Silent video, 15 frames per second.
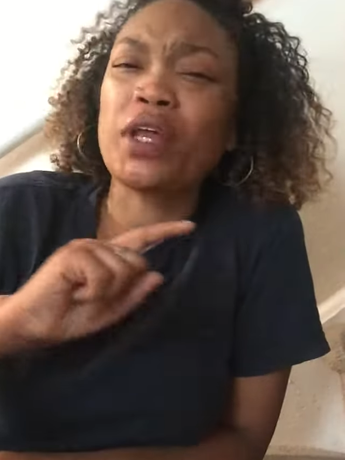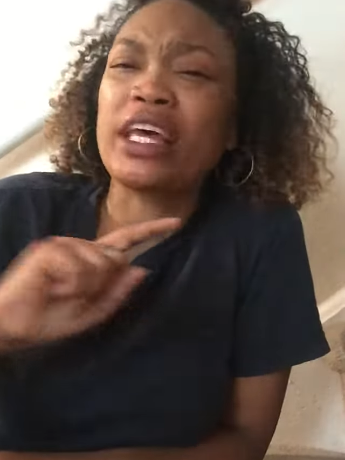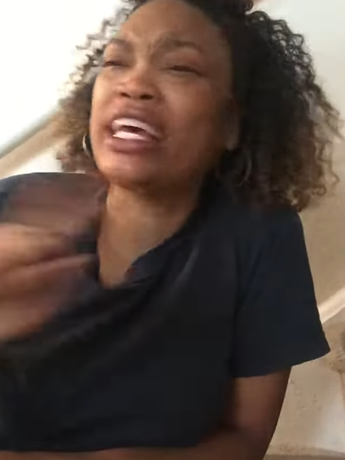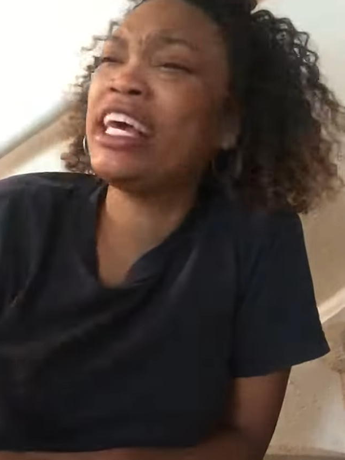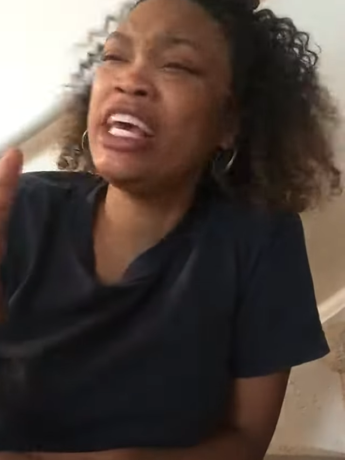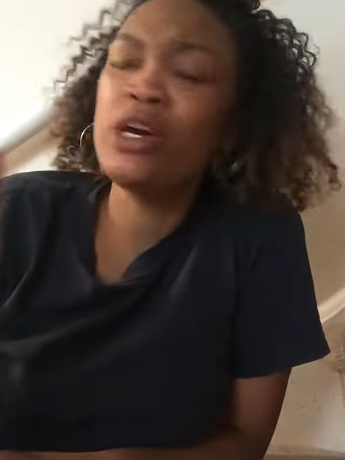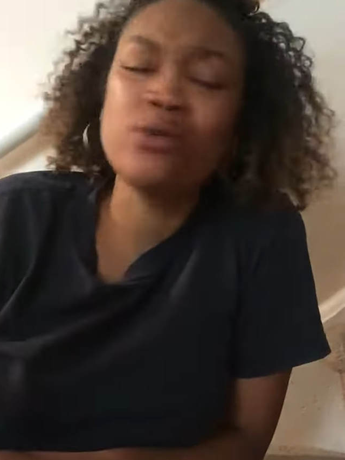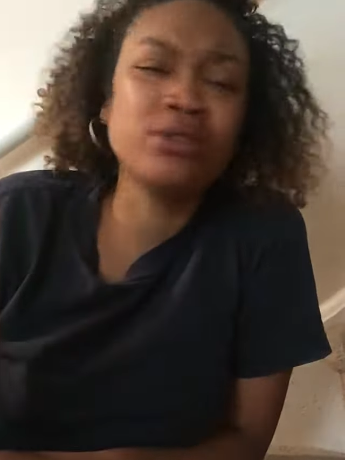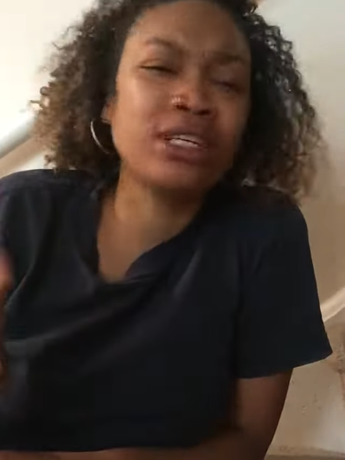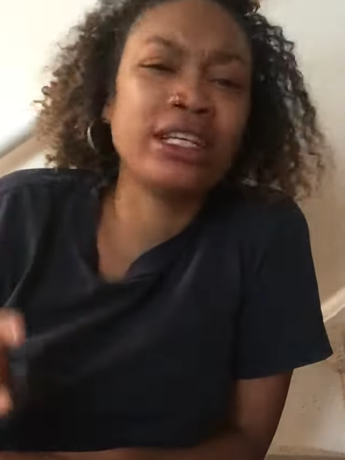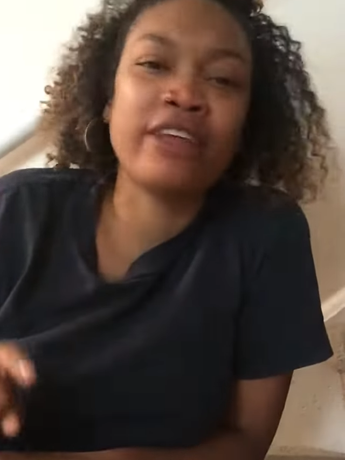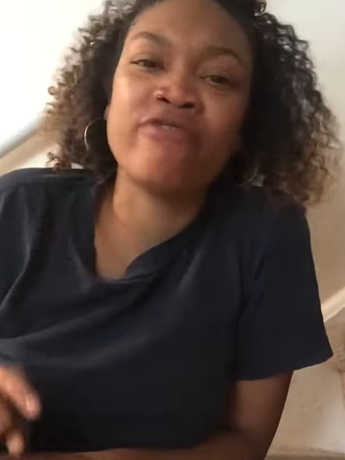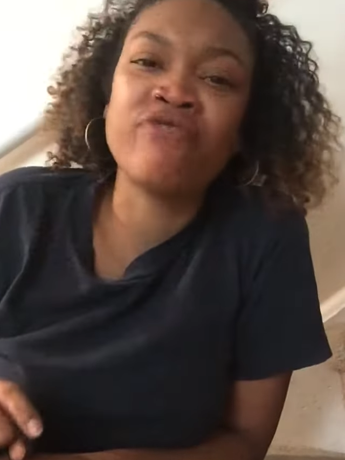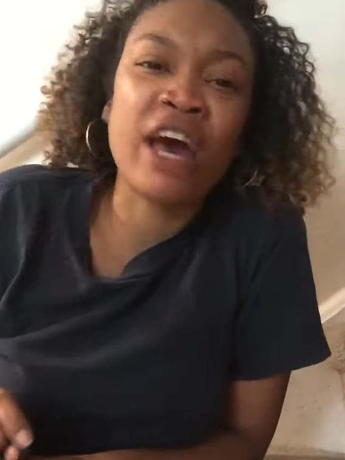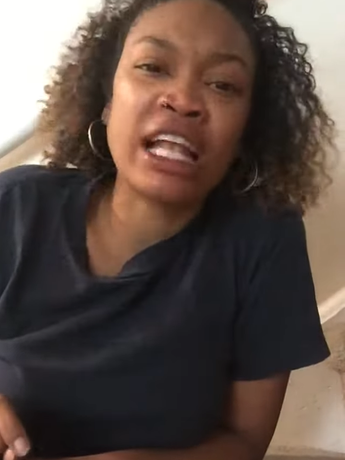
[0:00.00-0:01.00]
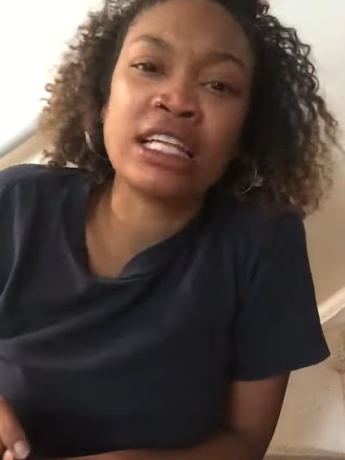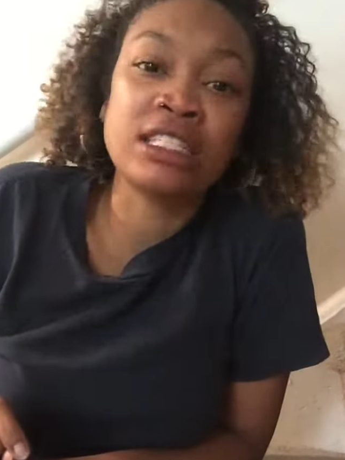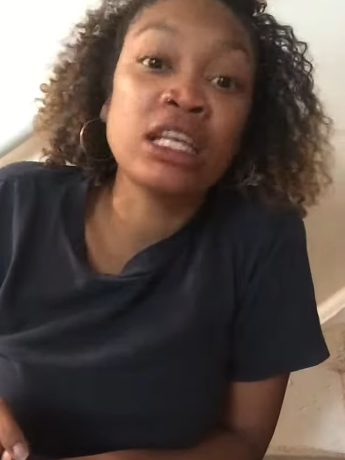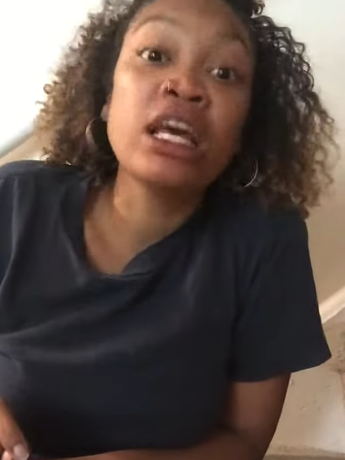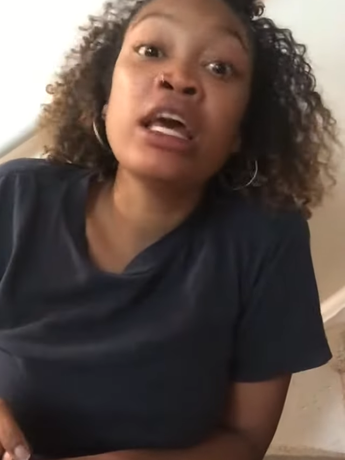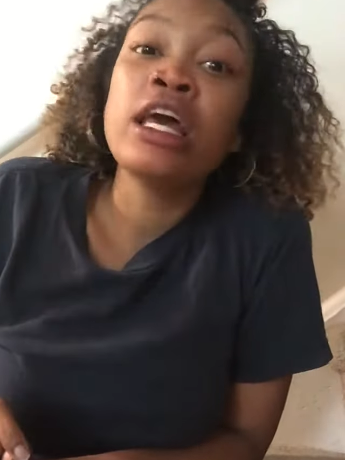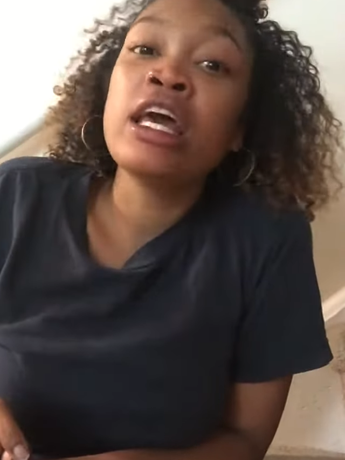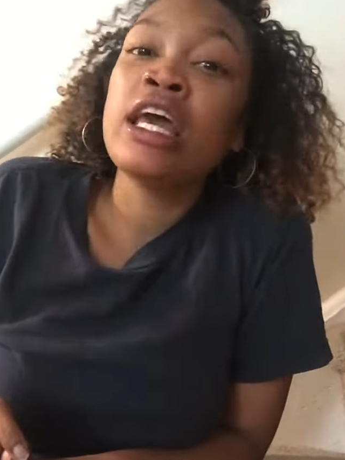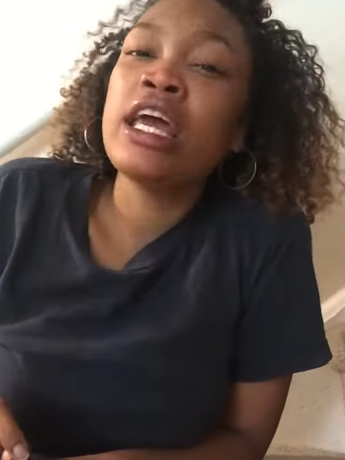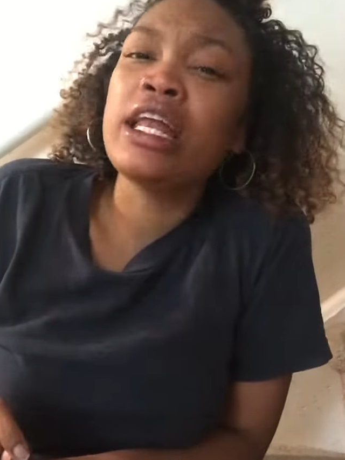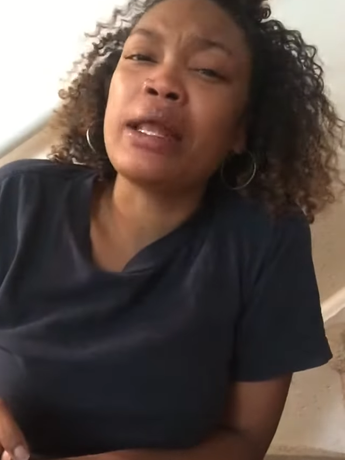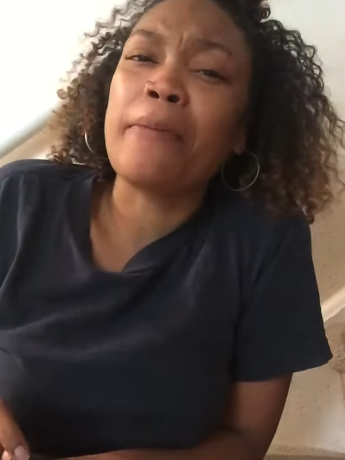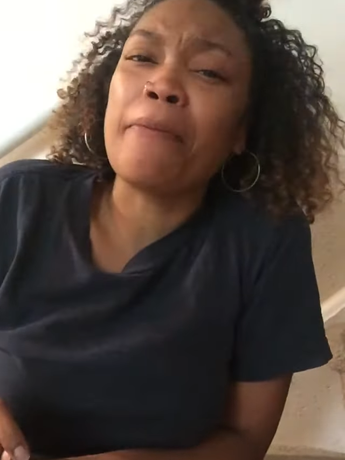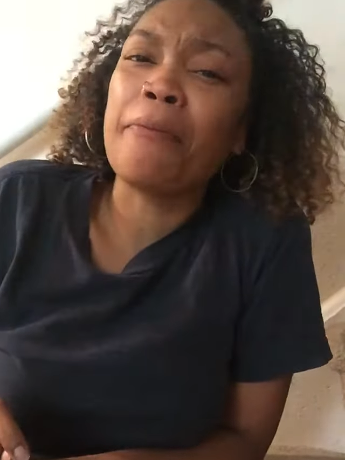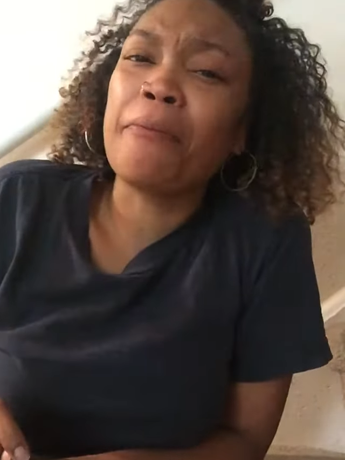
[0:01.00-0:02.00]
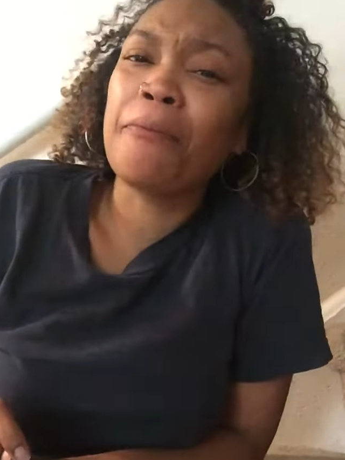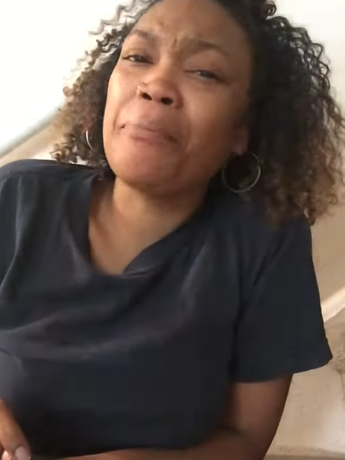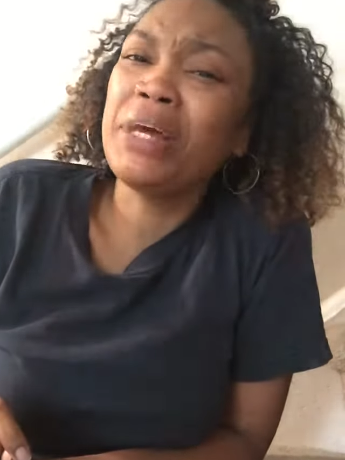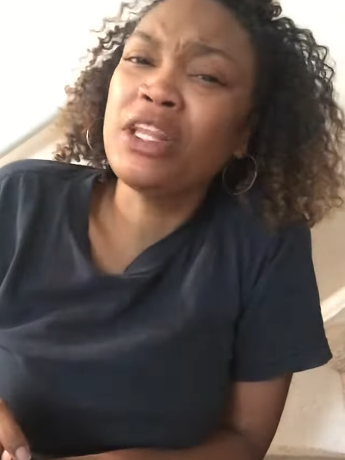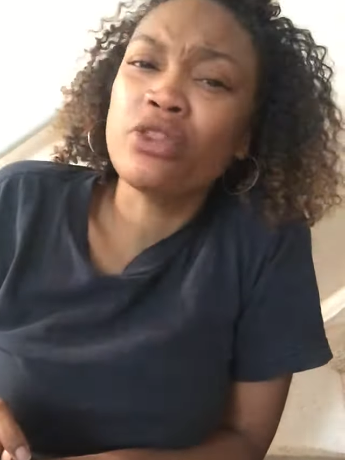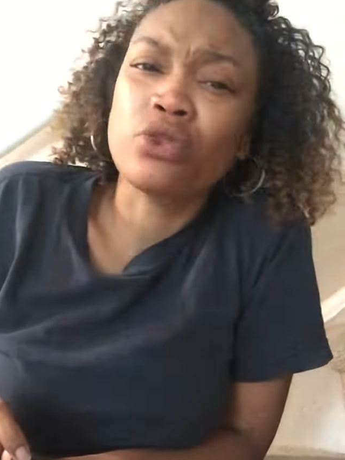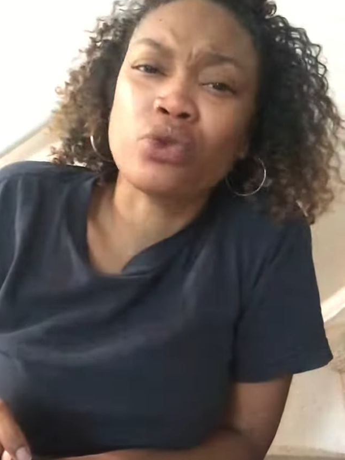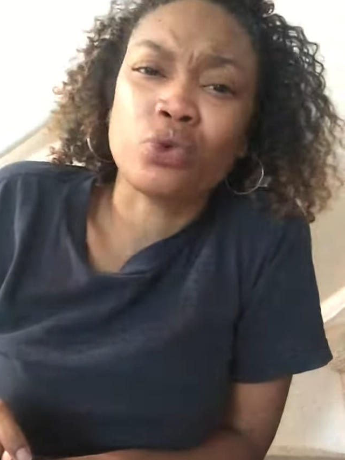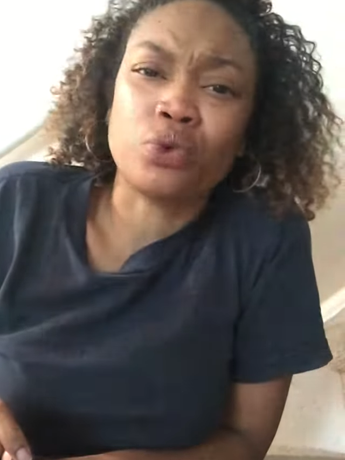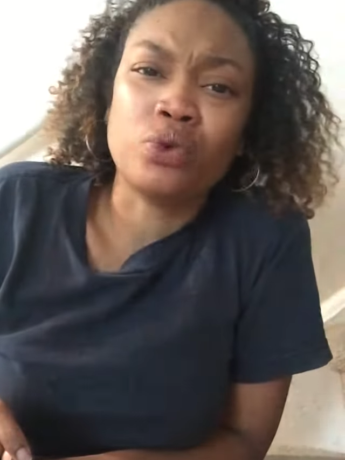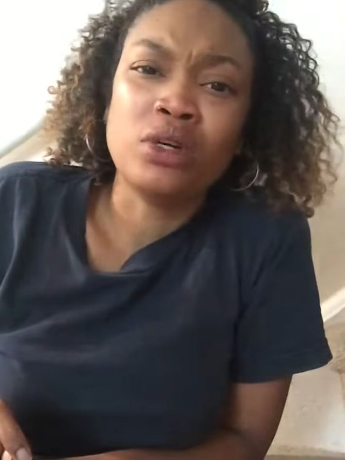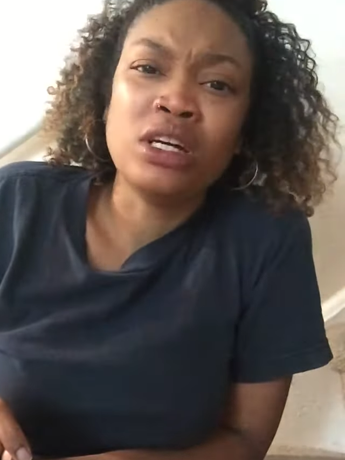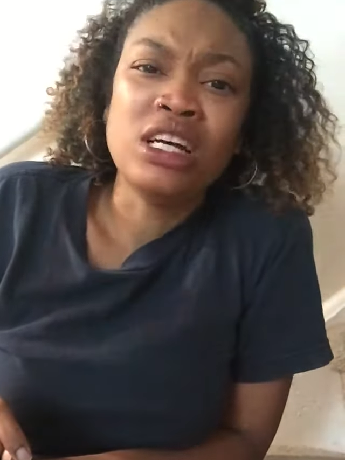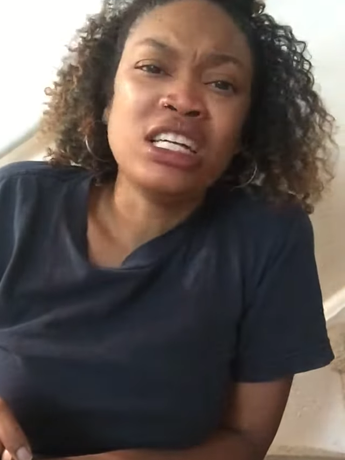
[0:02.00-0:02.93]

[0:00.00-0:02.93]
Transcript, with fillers: the hills and the valleys he done been through